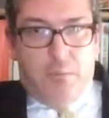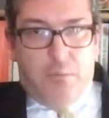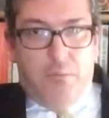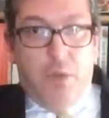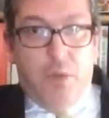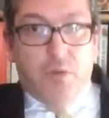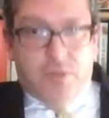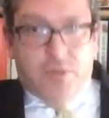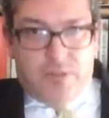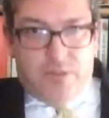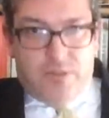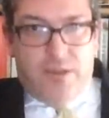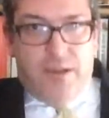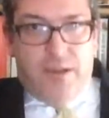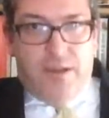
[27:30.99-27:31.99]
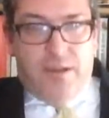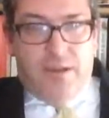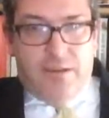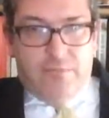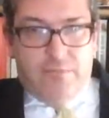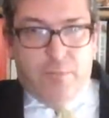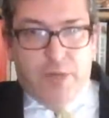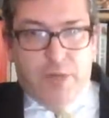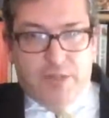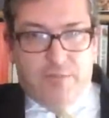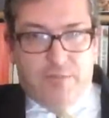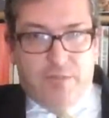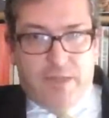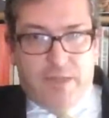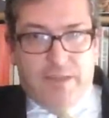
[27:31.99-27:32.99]
most uh,
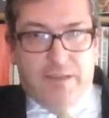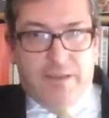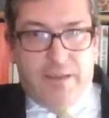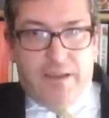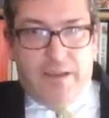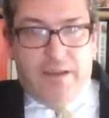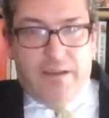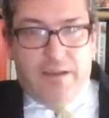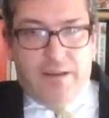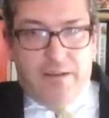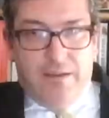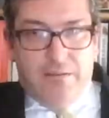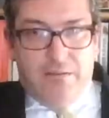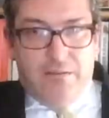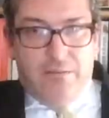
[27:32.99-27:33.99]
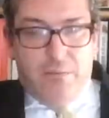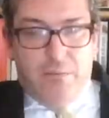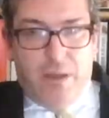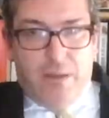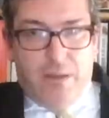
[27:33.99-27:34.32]
repressively uh,